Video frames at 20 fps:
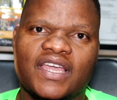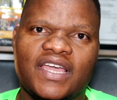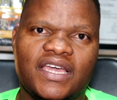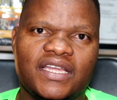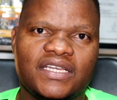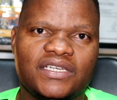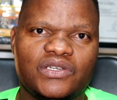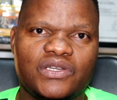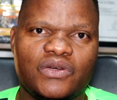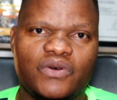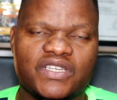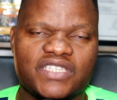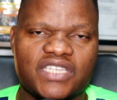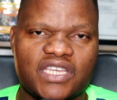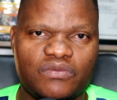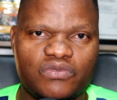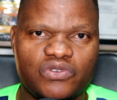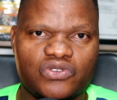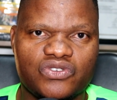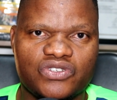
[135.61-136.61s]
and they was
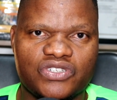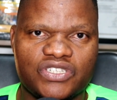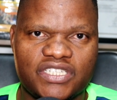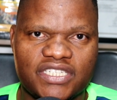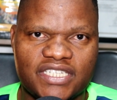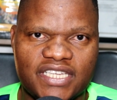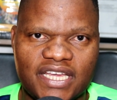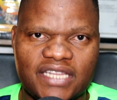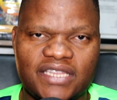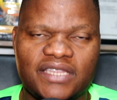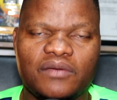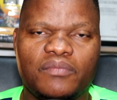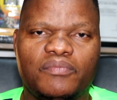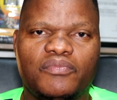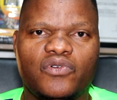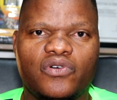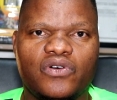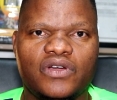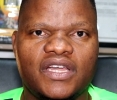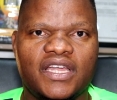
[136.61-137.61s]
able to get the
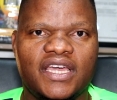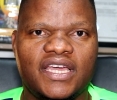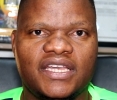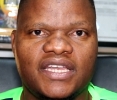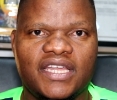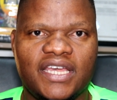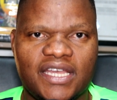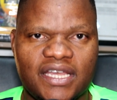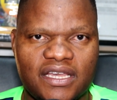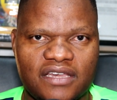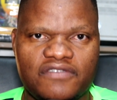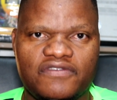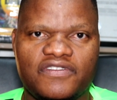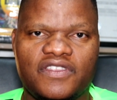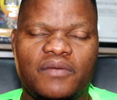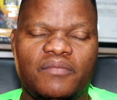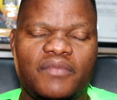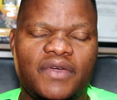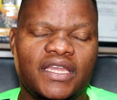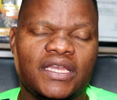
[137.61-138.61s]
ball and leave
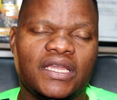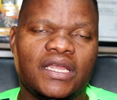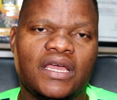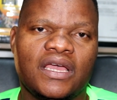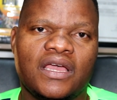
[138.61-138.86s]
the man.